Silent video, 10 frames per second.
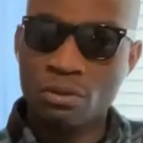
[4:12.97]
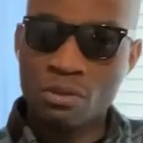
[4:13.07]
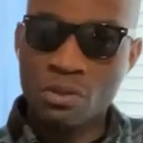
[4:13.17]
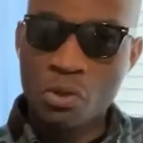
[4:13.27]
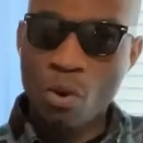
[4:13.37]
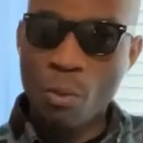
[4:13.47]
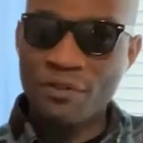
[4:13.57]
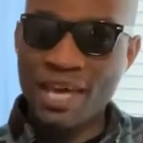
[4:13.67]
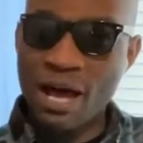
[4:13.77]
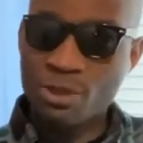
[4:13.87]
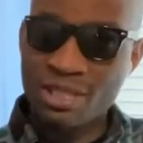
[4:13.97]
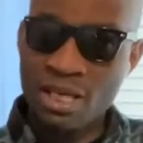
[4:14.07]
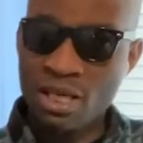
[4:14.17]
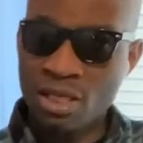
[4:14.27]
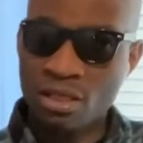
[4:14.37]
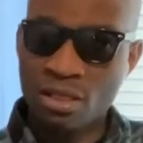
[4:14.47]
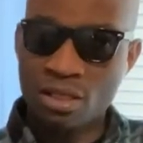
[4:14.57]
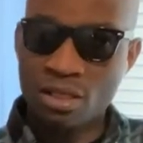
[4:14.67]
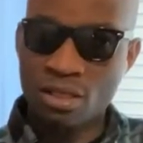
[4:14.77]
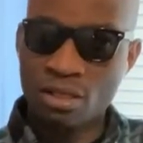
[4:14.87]
who are without sin,
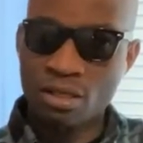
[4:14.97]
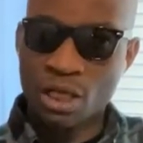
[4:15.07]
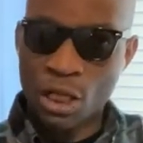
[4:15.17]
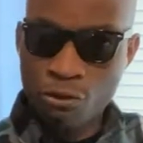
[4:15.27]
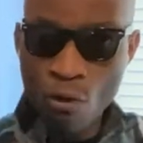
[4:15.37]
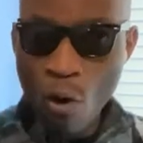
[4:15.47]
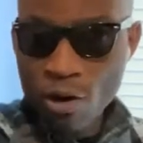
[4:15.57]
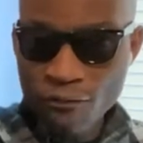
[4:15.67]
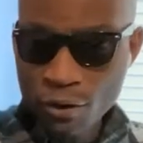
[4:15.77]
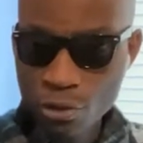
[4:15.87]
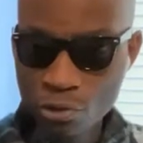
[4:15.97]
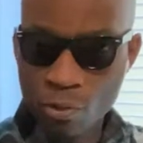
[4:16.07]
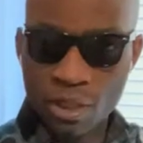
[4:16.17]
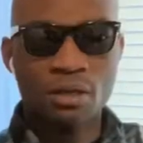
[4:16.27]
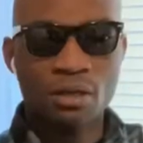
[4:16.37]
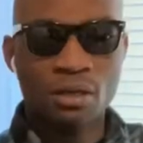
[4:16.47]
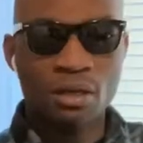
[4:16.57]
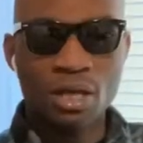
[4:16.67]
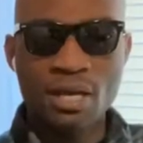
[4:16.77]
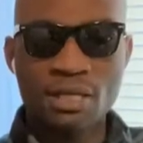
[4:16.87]
throw the first one.
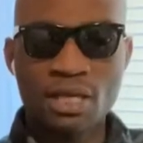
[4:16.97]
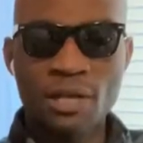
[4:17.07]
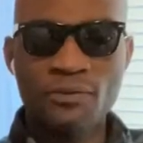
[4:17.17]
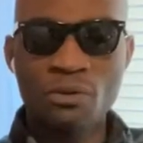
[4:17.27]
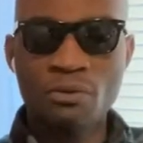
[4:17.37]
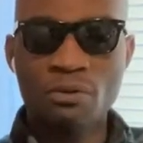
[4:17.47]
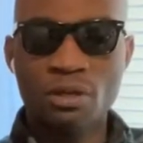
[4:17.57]
He said, if you